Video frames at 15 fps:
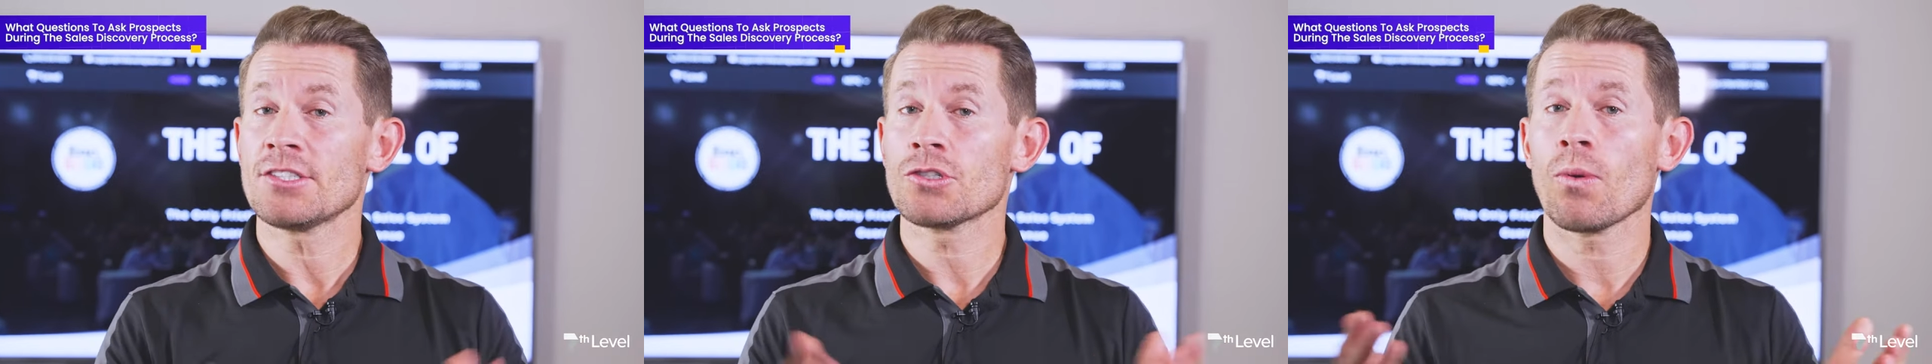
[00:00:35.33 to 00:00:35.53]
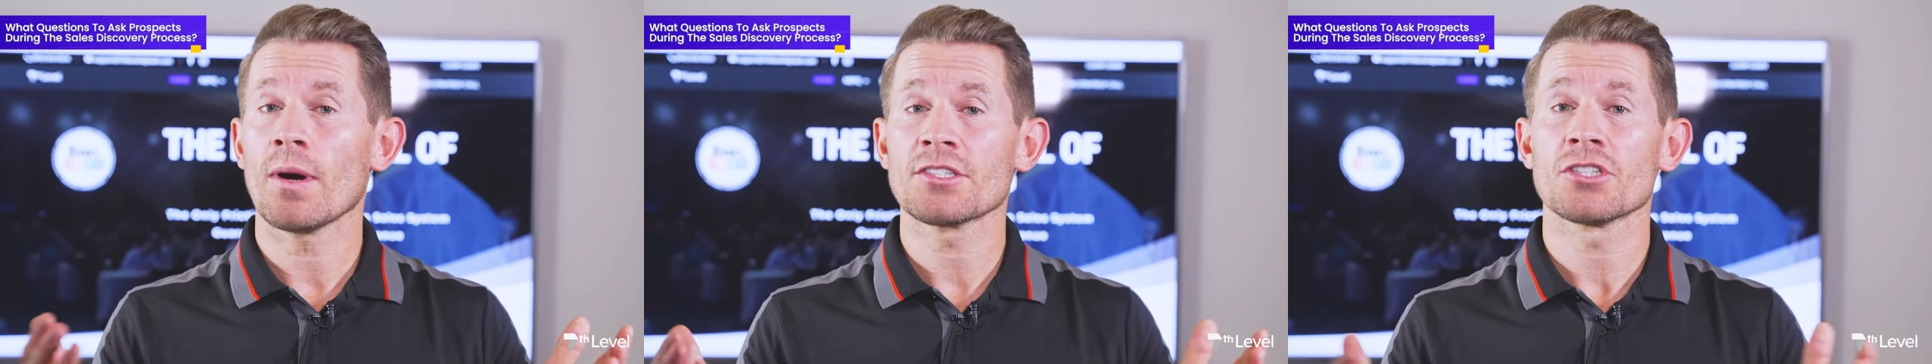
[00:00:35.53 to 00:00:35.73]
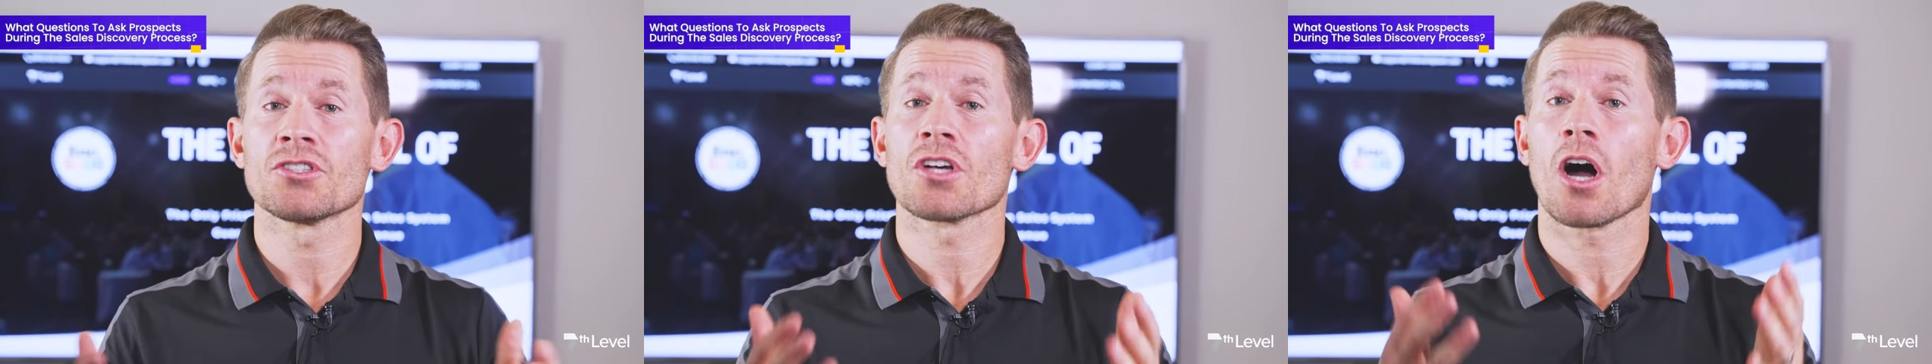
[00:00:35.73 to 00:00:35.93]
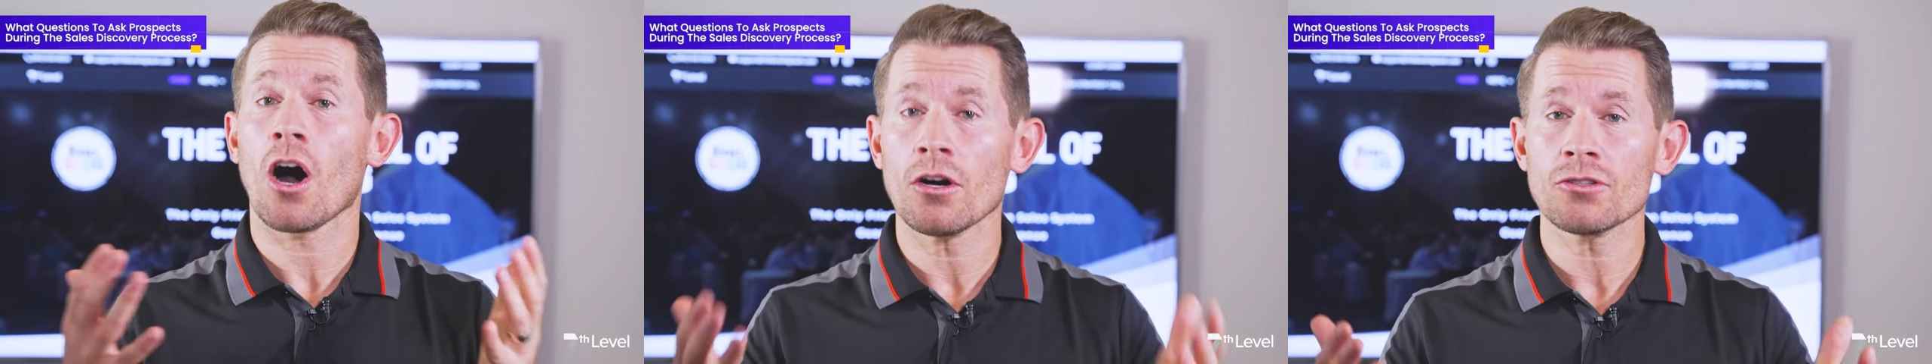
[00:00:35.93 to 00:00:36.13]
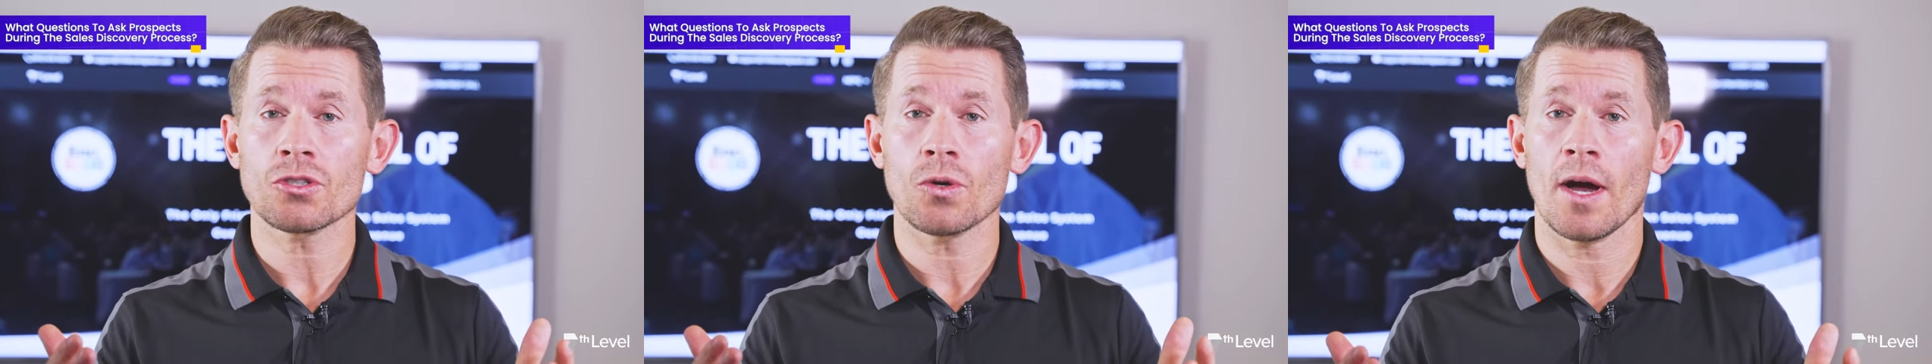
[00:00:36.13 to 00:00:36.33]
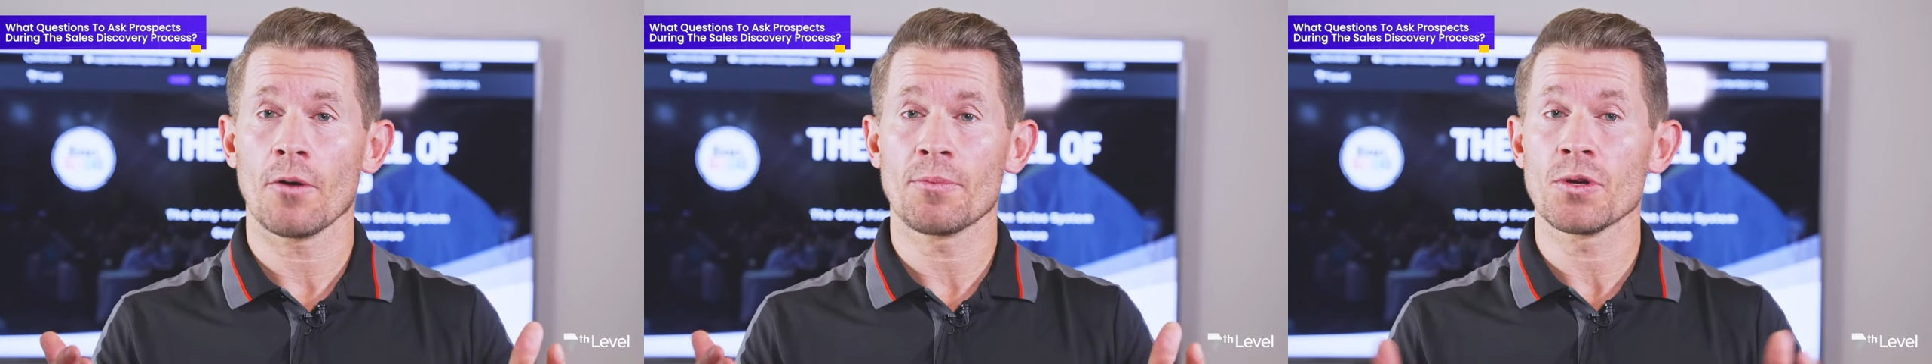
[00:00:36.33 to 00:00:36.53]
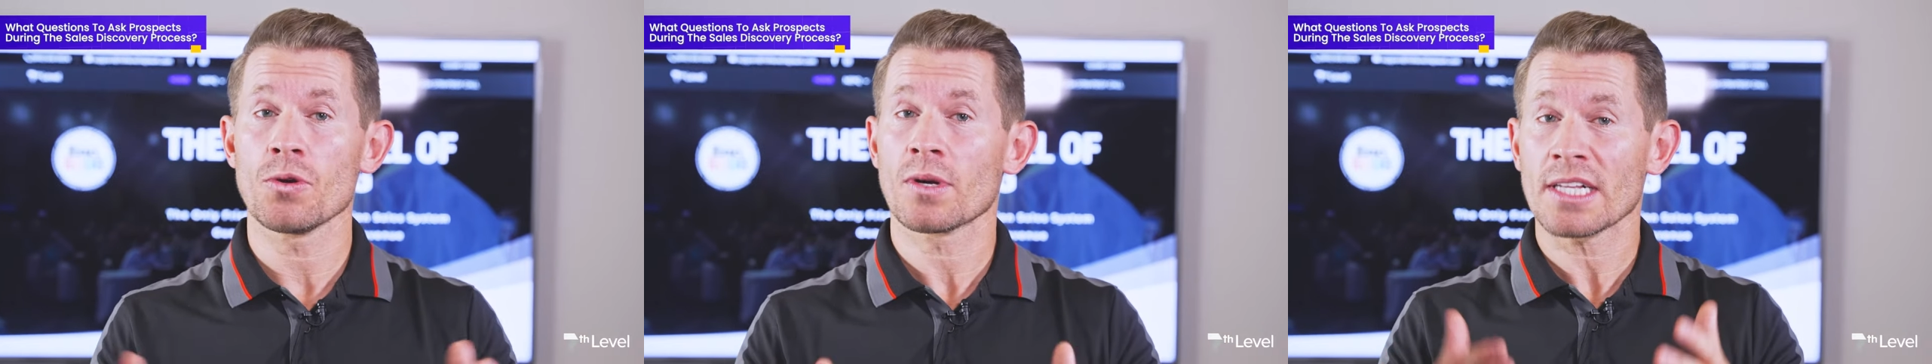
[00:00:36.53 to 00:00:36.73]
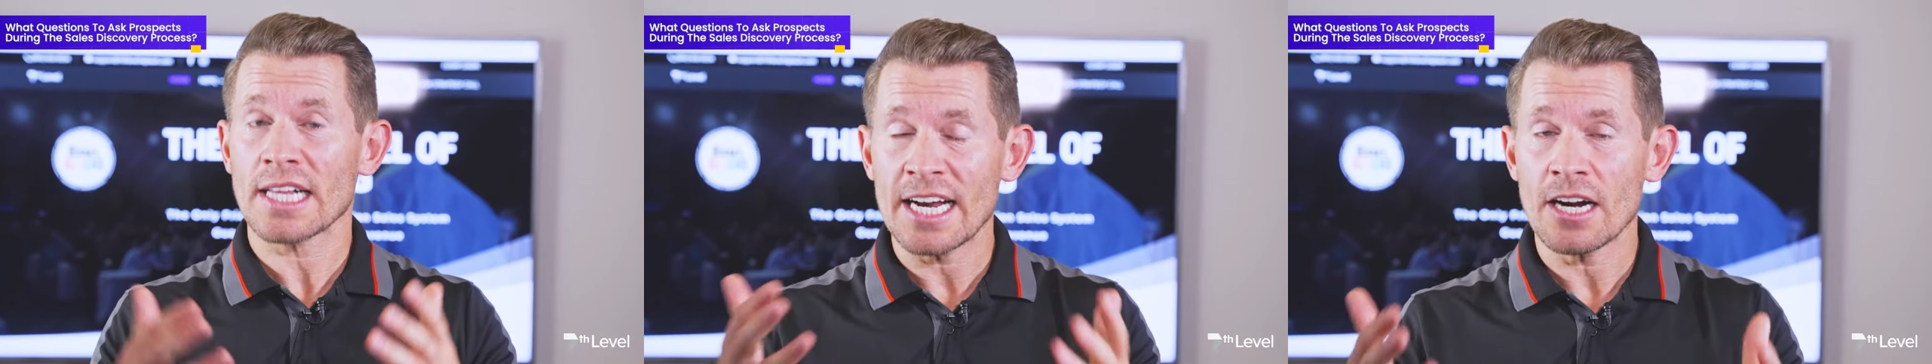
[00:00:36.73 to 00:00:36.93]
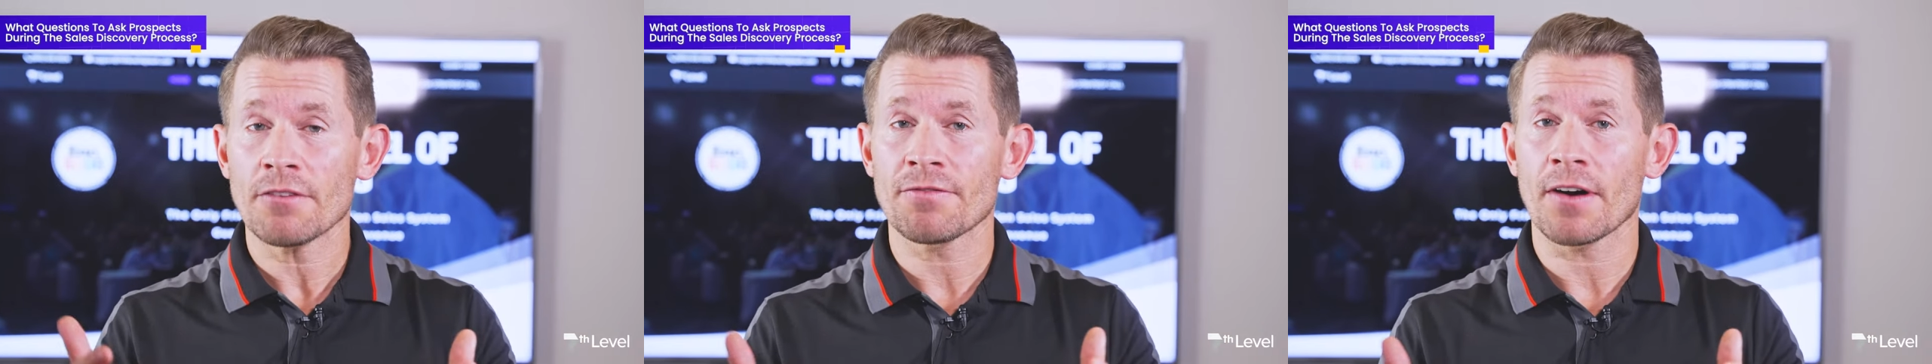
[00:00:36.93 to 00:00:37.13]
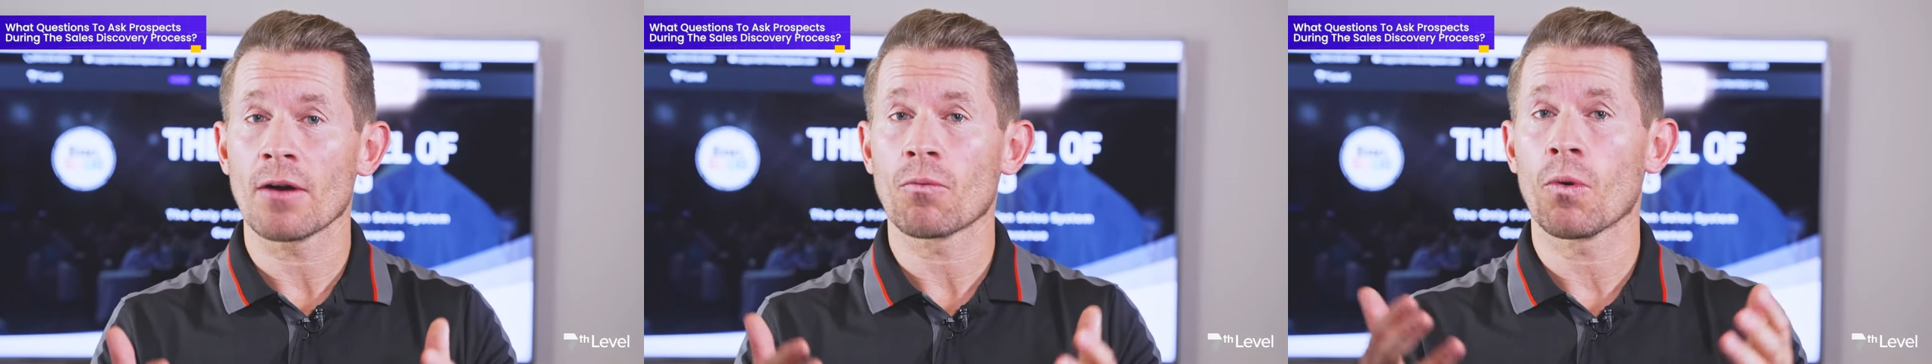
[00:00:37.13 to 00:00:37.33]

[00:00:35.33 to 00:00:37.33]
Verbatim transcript: These questions also help you clarify